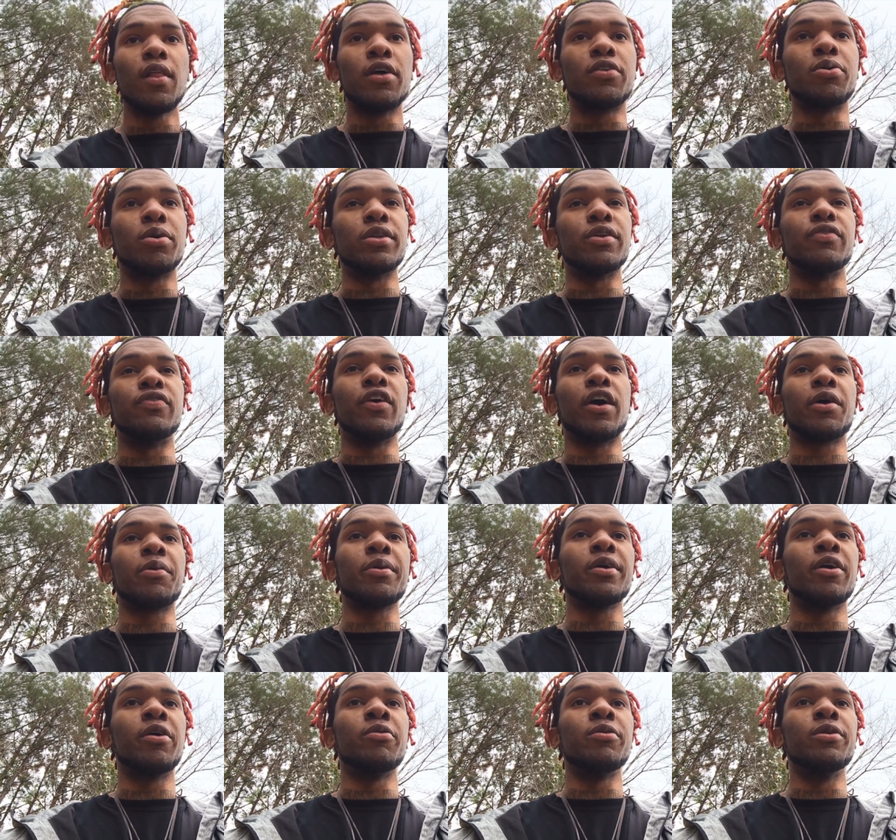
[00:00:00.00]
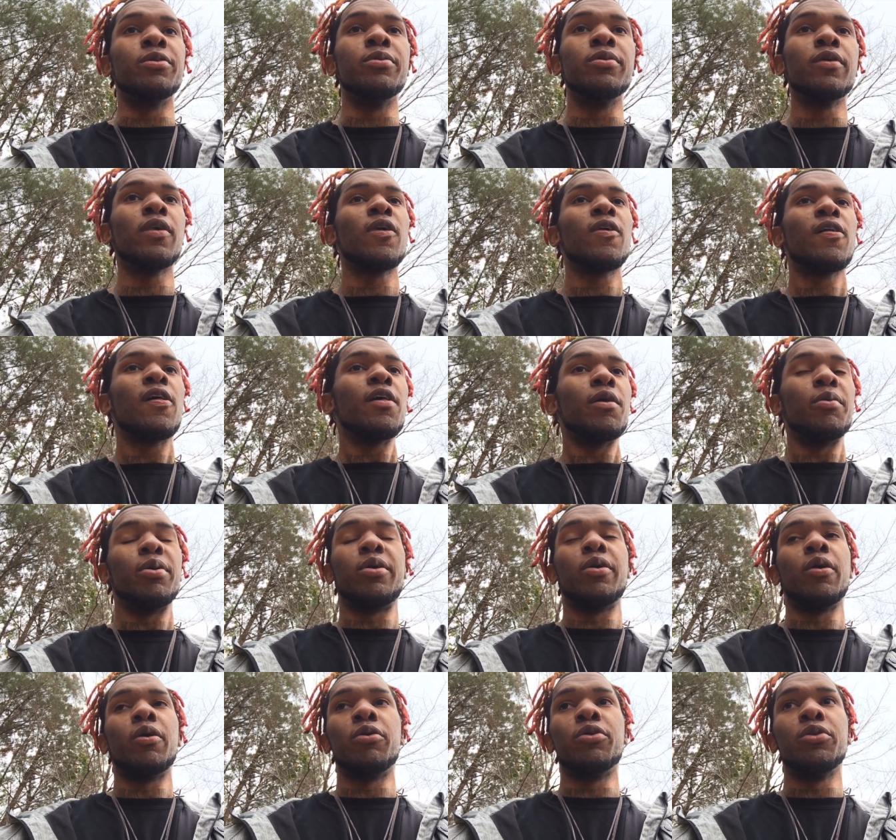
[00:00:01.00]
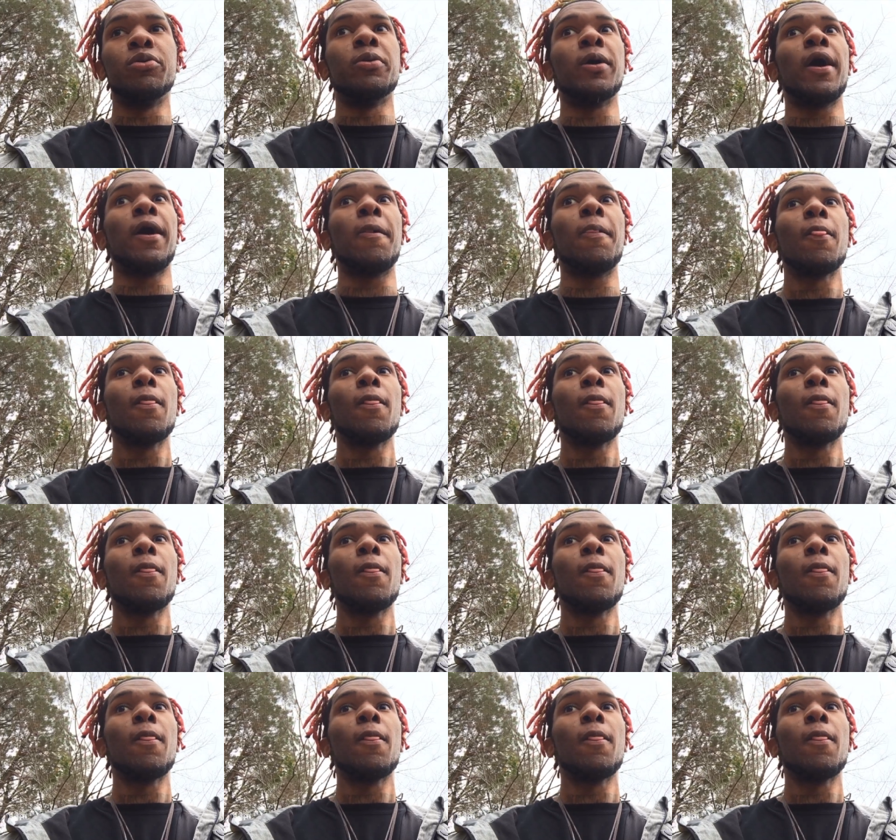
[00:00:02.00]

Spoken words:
That's what the fuck we going to do. We're going to do that.